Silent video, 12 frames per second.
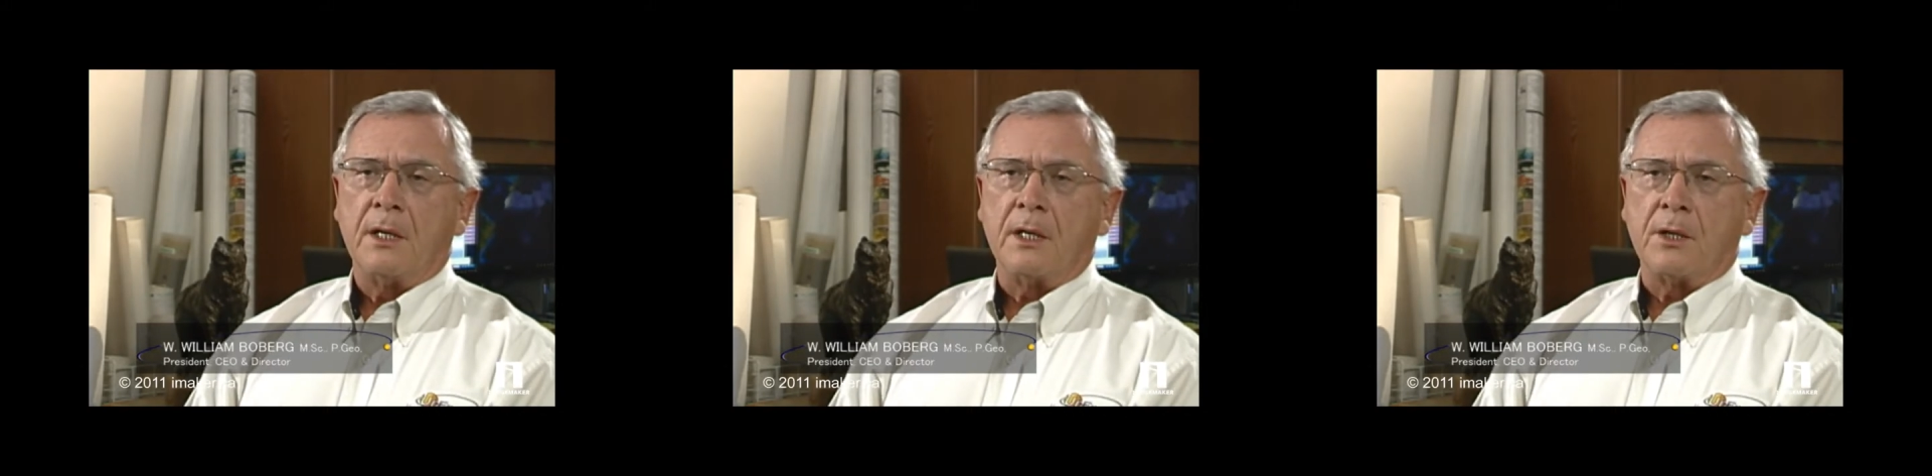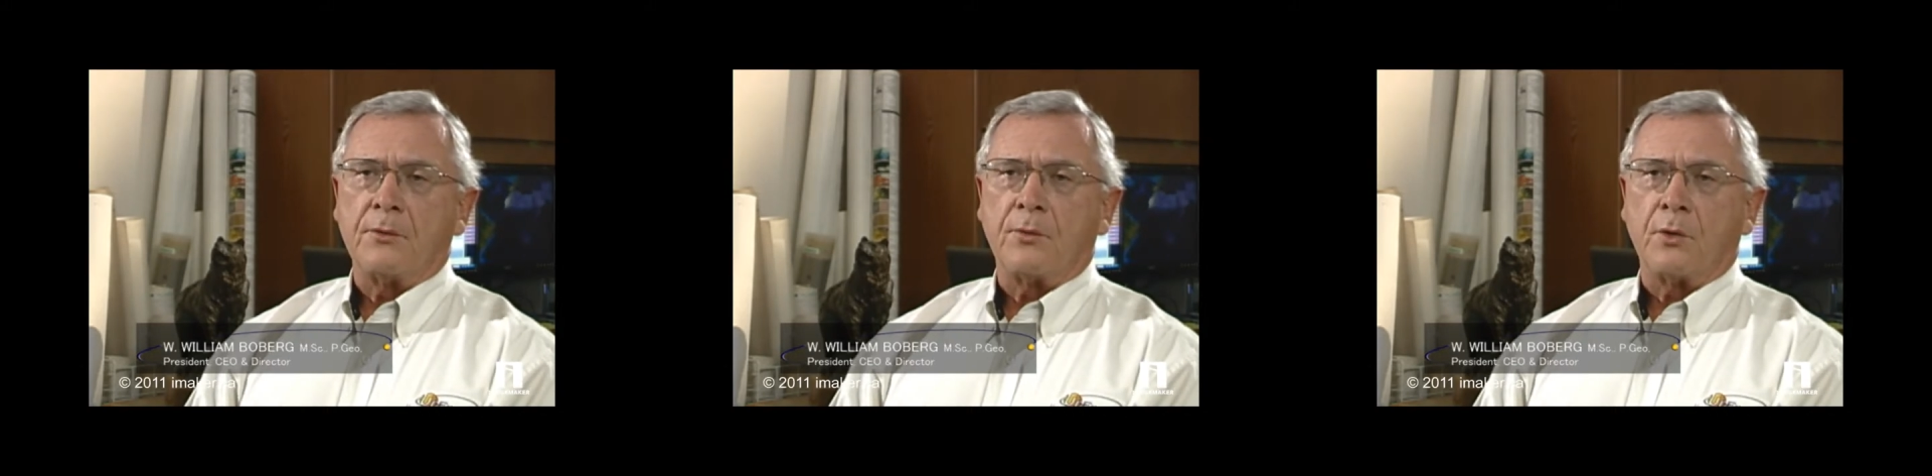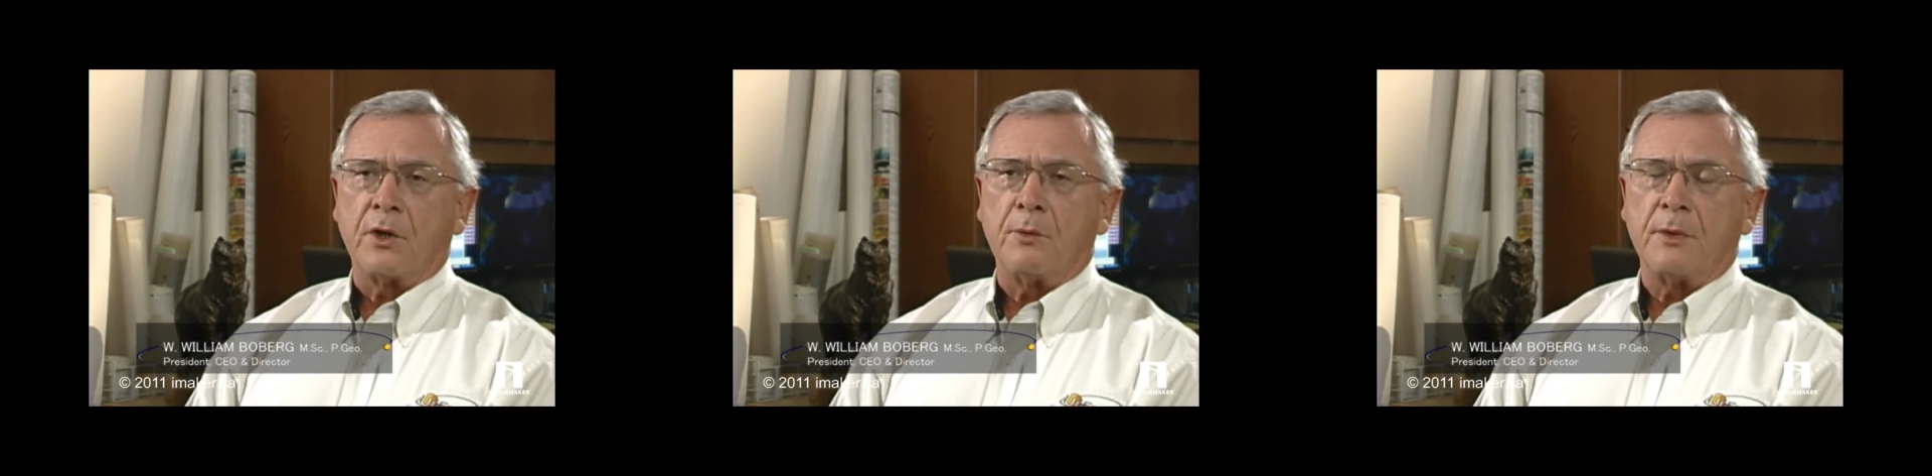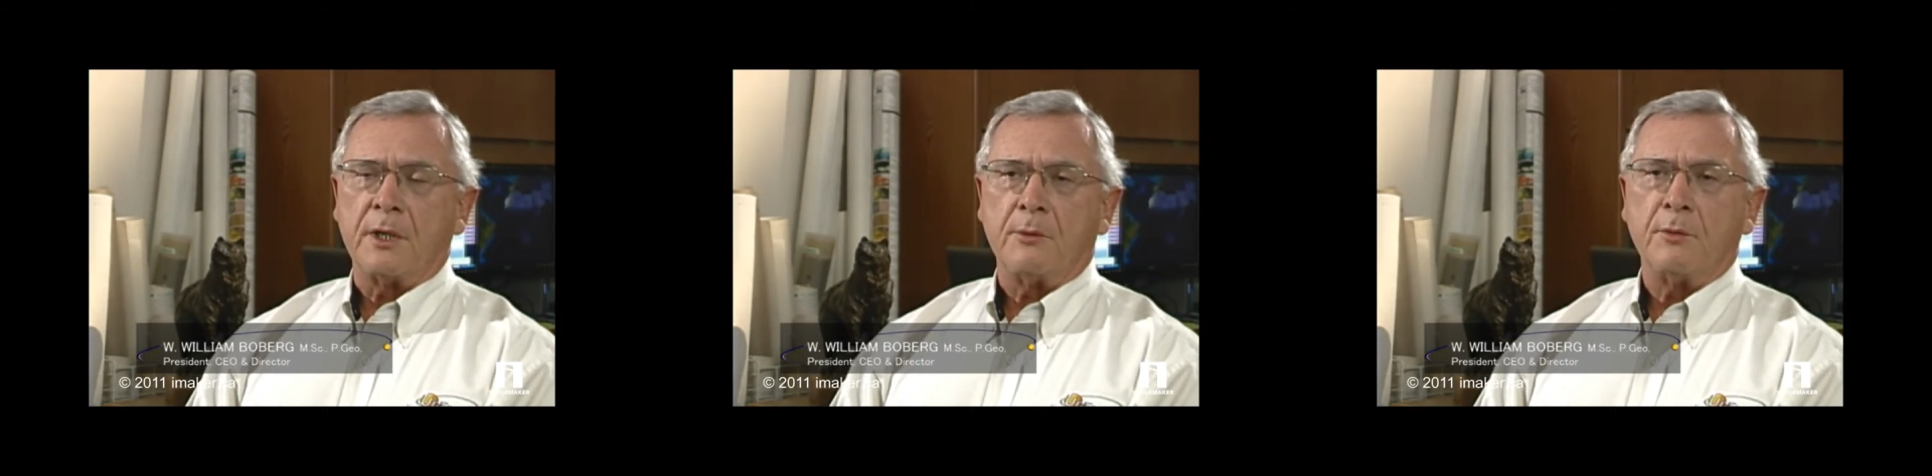uh, for
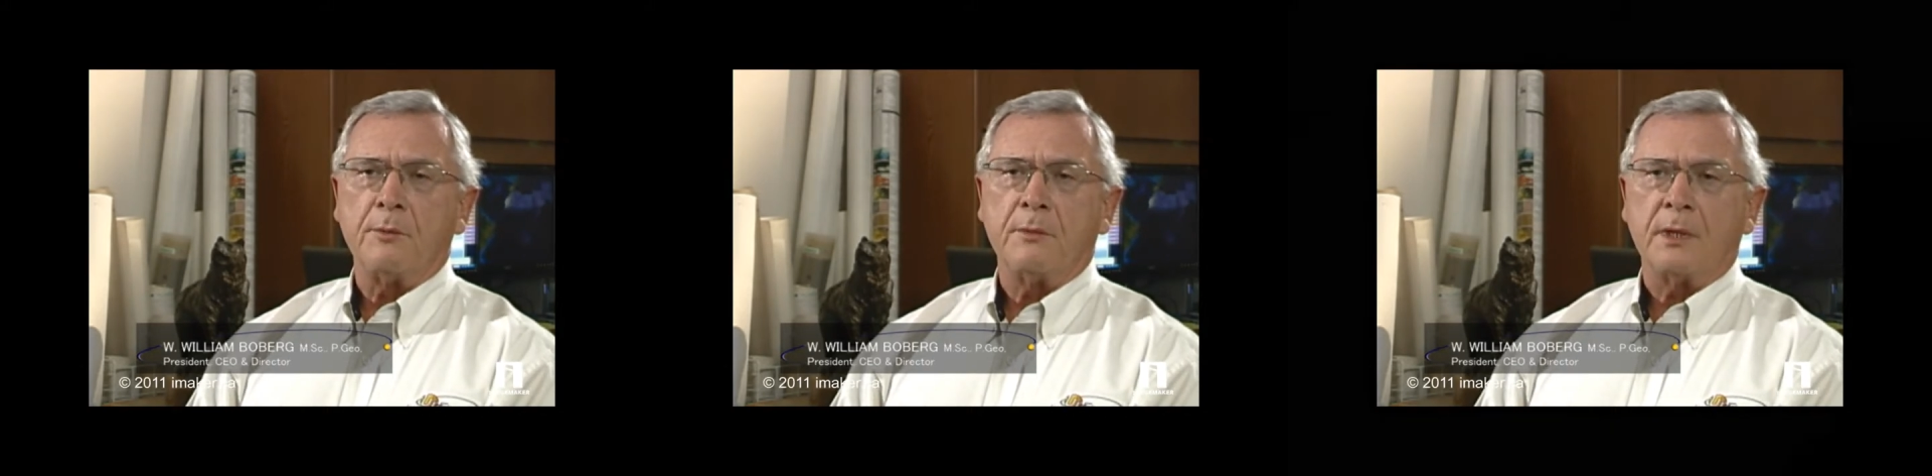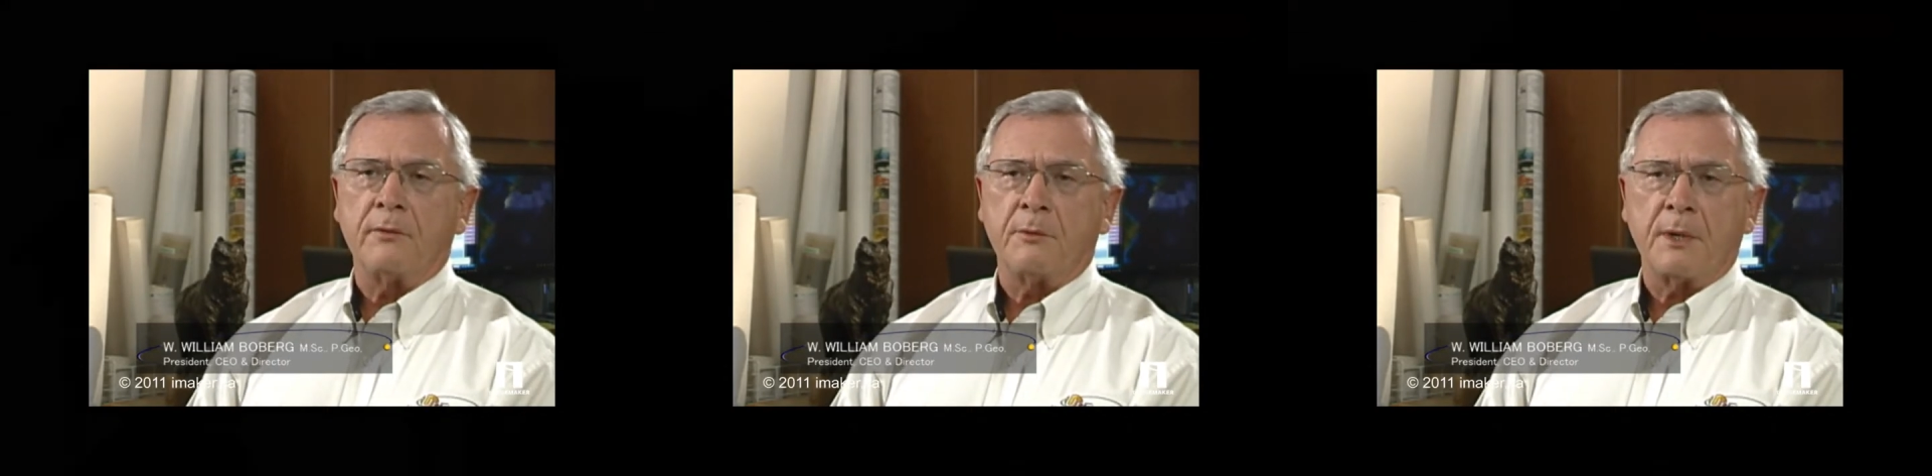a minimum